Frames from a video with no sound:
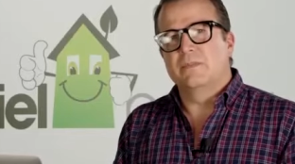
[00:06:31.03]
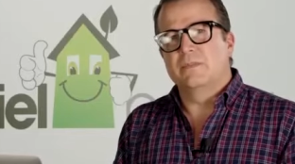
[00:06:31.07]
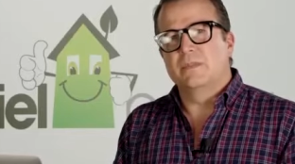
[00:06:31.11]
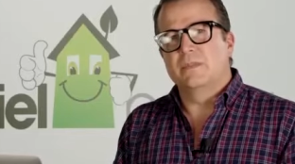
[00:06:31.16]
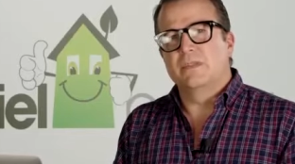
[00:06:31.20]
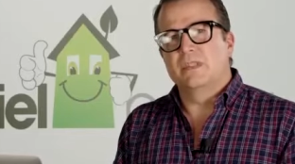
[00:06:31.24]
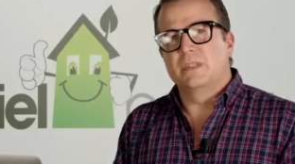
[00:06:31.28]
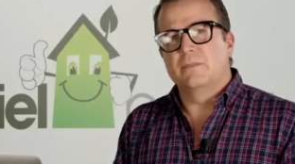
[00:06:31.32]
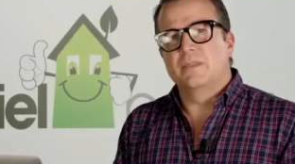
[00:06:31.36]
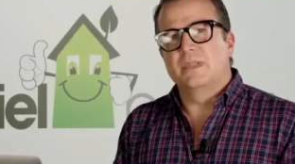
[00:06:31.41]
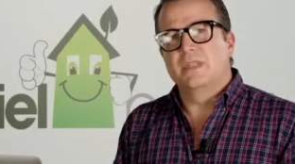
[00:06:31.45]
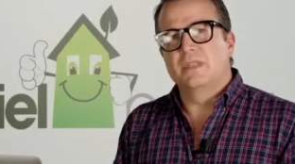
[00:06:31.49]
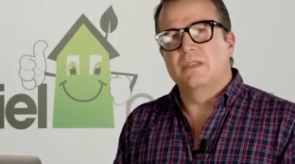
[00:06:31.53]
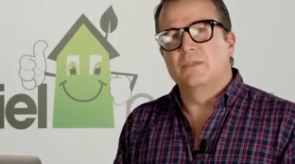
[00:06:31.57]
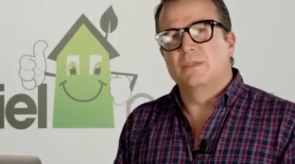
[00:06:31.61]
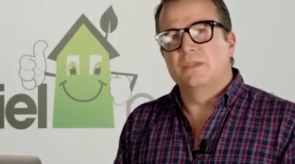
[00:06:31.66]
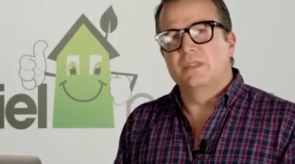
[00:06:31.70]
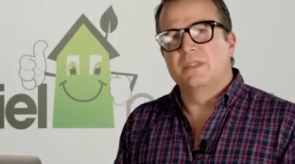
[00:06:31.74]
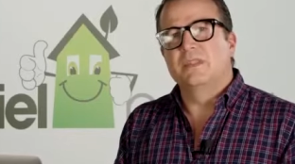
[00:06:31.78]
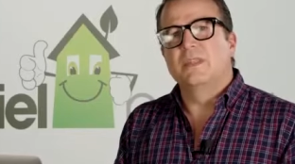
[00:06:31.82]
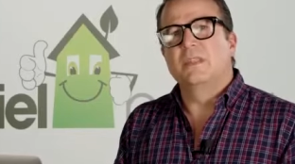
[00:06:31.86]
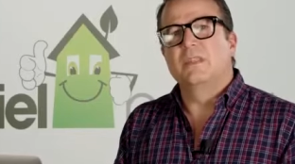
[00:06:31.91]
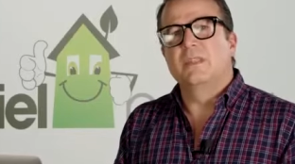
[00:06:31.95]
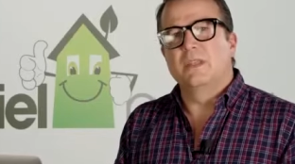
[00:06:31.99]
for somebody
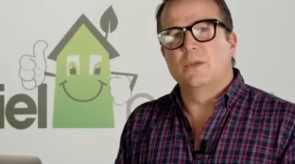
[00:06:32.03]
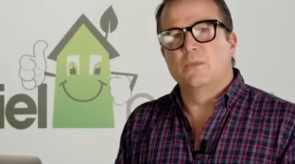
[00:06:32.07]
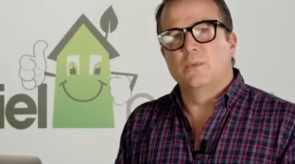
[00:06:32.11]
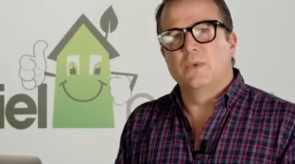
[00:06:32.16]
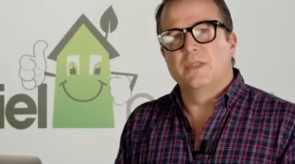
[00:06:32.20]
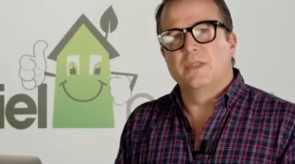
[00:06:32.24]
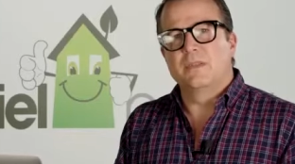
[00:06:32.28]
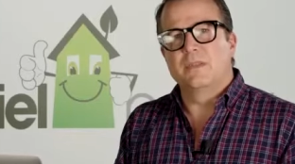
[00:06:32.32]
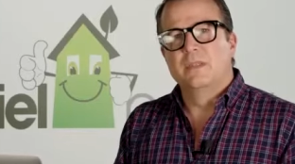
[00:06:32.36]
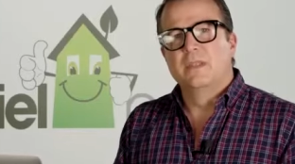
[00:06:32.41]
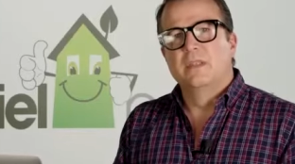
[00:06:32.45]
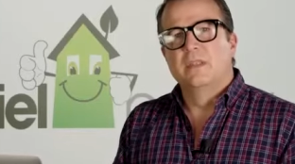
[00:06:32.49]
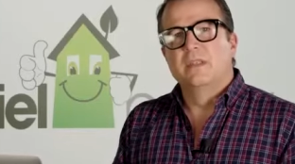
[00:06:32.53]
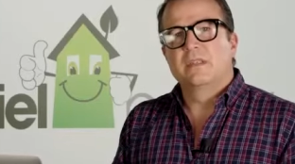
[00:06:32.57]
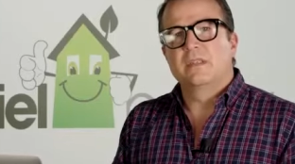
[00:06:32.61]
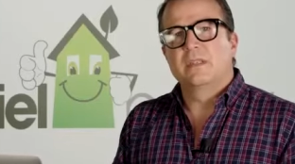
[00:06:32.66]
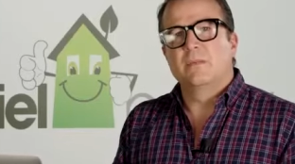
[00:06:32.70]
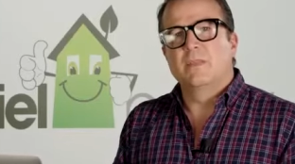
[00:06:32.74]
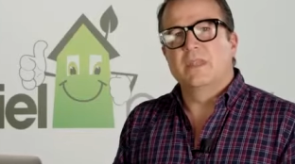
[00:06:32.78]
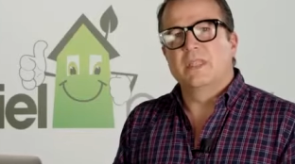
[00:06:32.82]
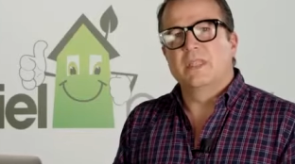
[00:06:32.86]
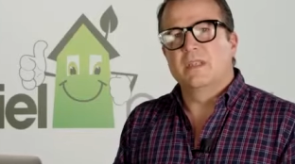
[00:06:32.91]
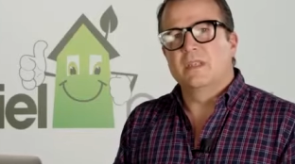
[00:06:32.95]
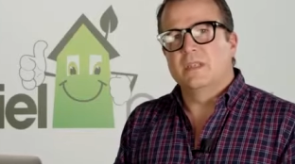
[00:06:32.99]
who's dealing with
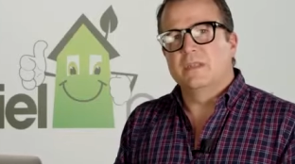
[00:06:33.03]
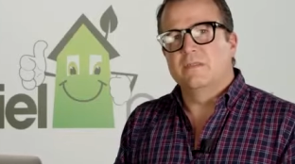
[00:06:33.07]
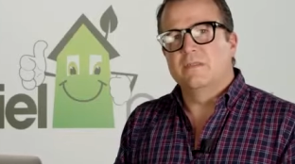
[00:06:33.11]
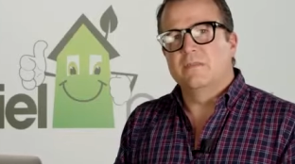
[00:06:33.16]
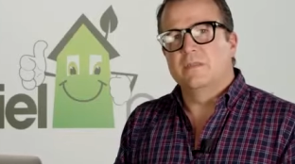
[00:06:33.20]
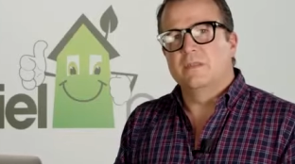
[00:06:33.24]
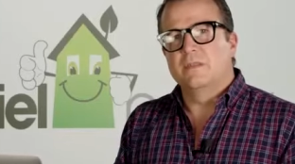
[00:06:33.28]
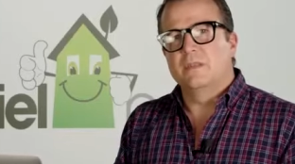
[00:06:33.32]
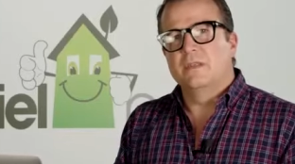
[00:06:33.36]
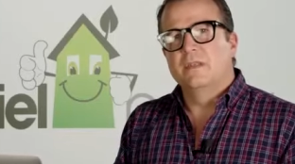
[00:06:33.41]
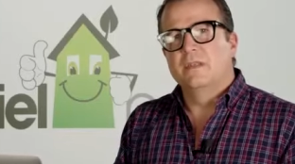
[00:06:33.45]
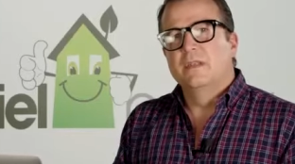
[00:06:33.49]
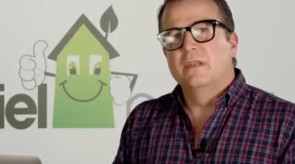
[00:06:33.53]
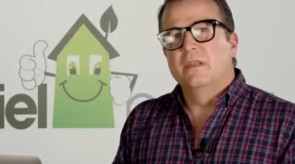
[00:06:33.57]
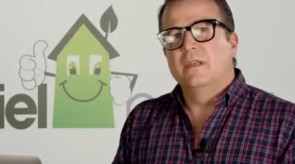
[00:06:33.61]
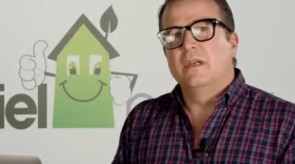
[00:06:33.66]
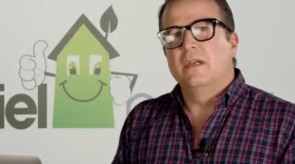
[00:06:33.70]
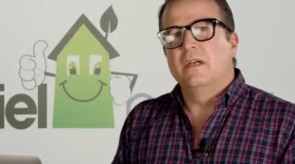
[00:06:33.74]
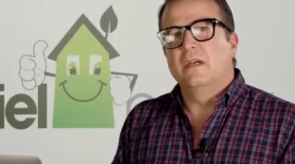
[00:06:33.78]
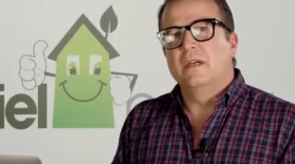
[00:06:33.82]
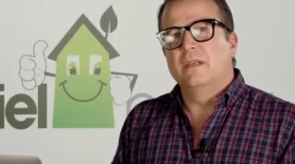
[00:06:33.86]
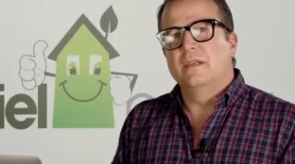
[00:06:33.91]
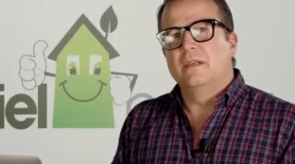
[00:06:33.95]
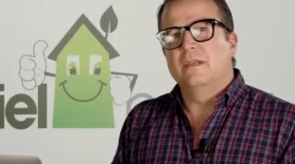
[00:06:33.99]
some of the comfort
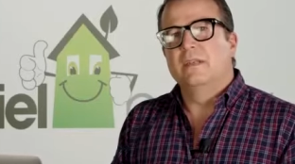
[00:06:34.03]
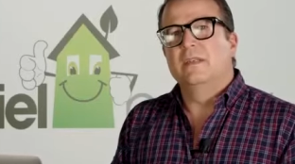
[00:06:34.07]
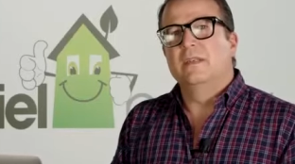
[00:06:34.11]
uh,